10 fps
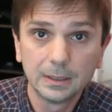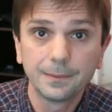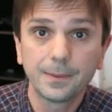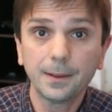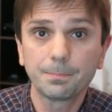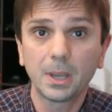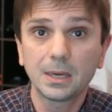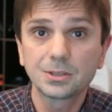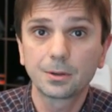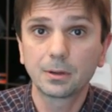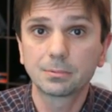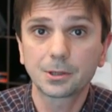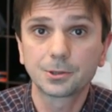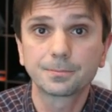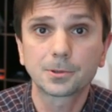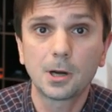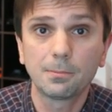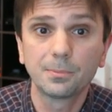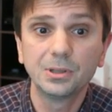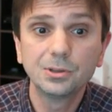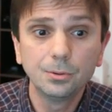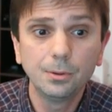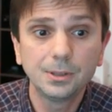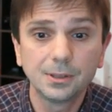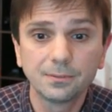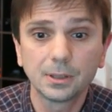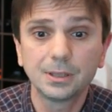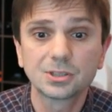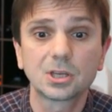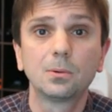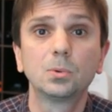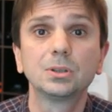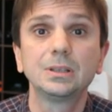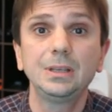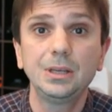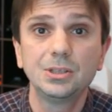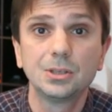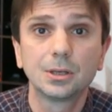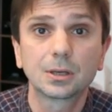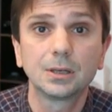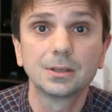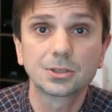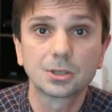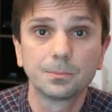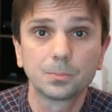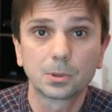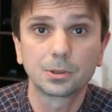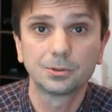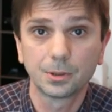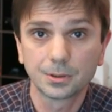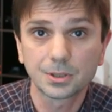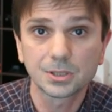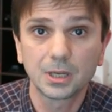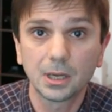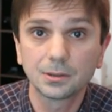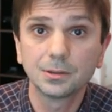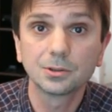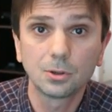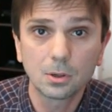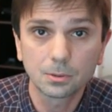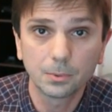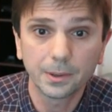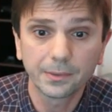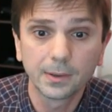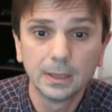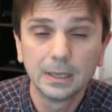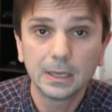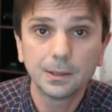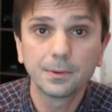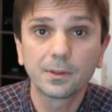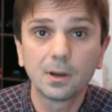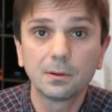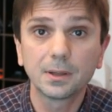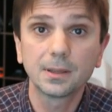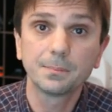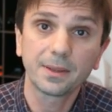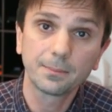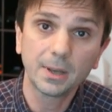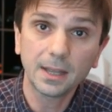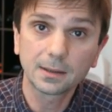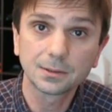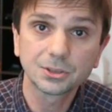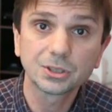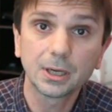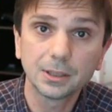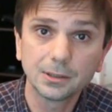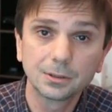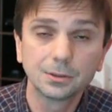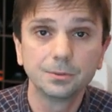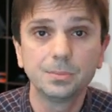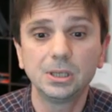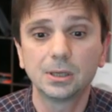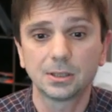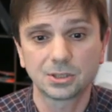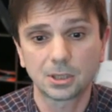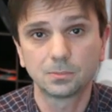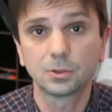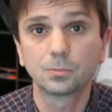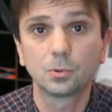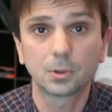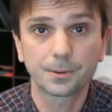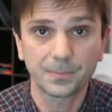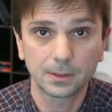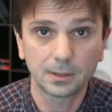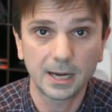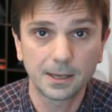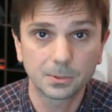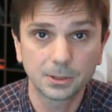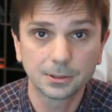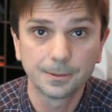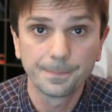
That makes the regression problem intuitively somewhat easier and simpler to understand and talk with, even though at the mathematical side it could be uh, somewhat more elaborate.